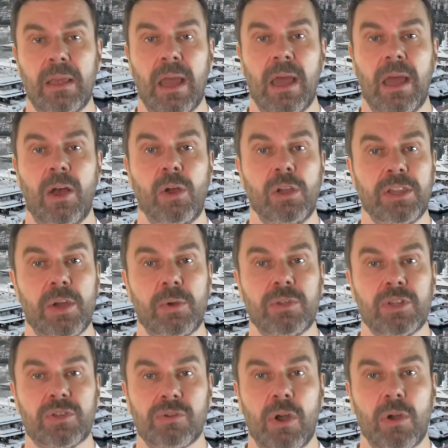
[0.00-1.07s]
Although
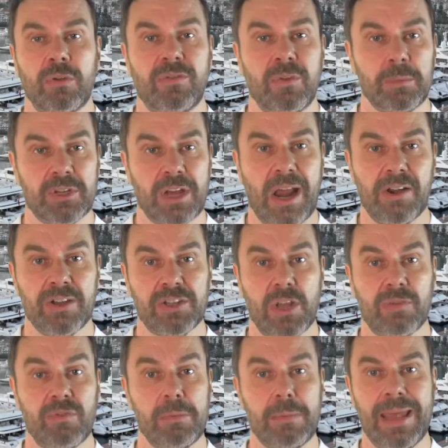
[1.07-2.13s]
the drone from
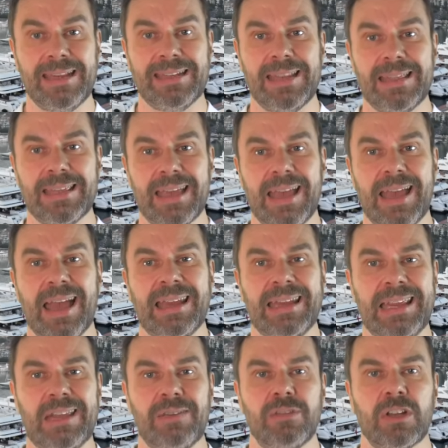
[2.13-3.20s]
Shahrazad remained in the air and
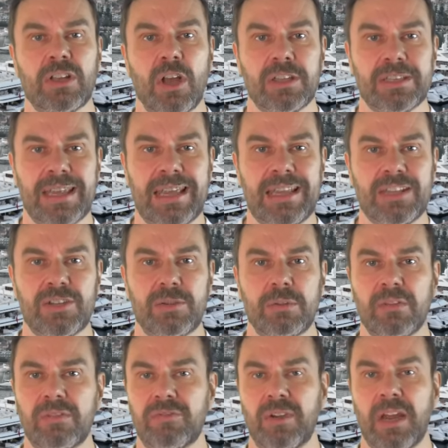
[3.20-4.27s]
even got into
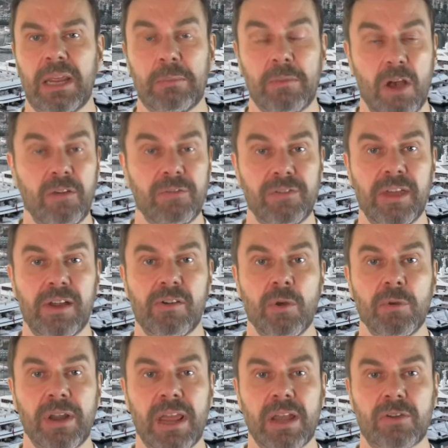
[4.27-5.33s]
the frame of their
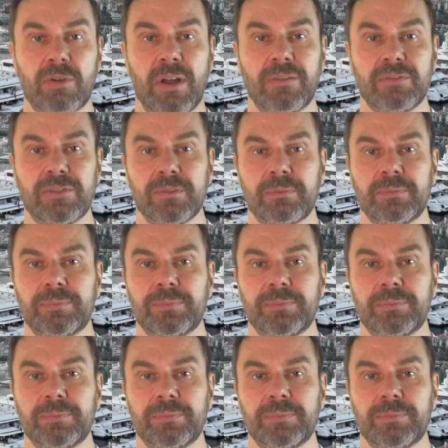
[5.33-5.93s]
own aircraft.